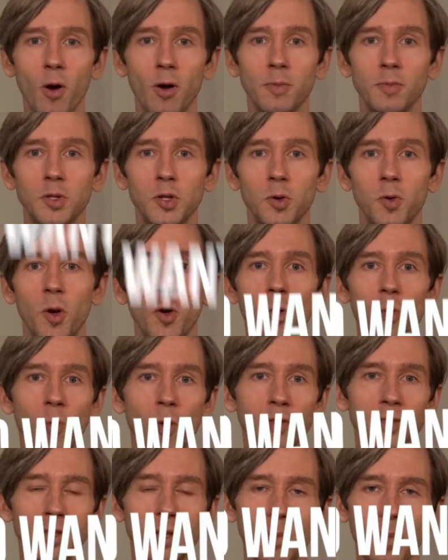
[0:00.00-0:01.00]
welcome to Who
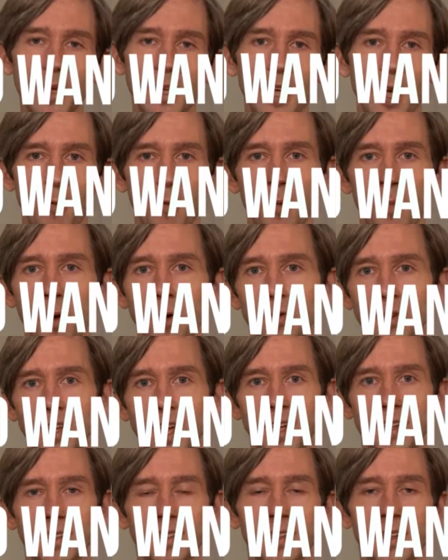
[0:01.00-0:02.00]
Wants to Be a Remote
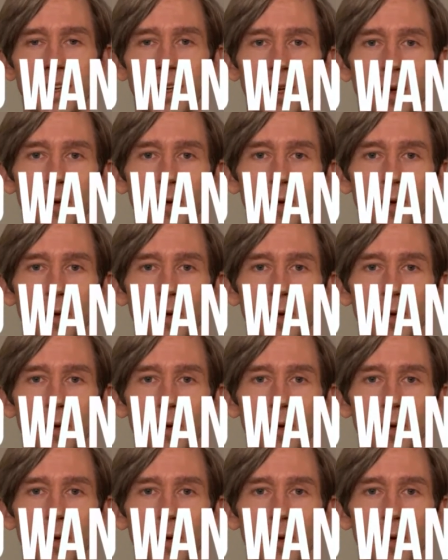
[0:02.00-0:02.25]
Guest